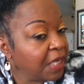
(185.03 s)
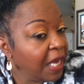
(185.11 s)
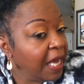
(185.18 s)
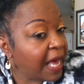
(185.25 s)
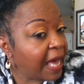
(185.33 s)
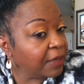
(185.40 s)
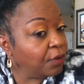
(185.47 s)

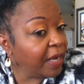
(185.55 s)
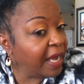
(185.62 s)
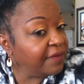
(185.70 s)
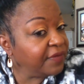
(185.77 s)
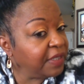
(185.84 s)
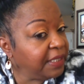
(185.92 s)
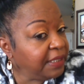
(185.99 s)
I don't have
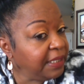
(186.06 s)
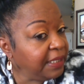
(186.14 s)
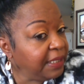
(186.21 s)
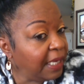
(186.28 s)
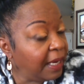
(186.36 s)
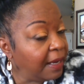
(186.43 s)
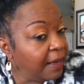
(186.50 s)

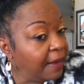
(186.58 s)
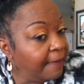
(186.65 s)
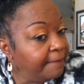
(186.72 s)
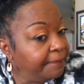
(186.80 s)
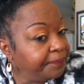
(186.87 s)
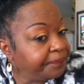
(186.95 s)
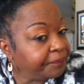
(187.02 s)
any
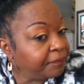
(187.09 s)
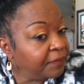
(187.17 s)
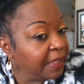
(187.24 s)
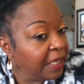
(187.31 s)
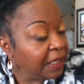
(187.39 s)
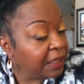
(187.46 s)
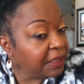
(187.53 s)

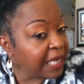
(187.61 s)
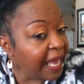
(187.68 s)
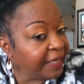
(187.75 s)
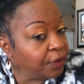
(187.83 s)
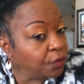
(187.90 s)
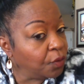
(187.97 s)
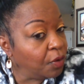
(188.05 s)

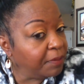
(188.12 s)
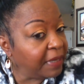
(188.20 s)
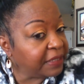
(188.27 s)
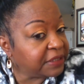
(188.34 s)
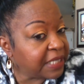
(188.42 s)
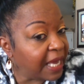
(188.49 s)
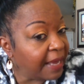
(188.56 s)
liner on my
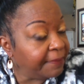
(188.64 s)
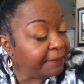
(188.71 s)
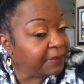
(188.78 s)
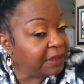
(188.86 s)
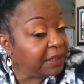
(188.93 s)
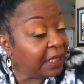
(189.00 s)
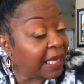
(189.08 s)
top
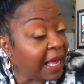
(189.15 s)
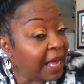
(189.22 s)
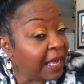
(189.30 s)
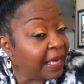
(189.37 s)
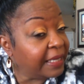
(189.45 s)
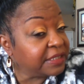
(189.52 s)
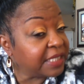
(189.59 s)

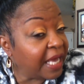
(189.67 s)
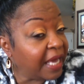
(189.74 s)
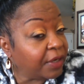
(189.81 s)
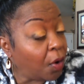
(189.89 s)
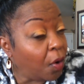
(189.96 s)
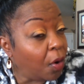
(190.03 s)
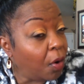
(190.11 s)
eyes at
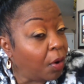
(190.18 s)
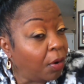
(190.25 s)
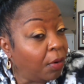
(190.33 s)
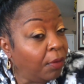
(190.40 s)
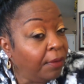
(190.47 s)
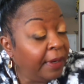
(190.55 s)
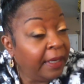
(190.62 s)
all,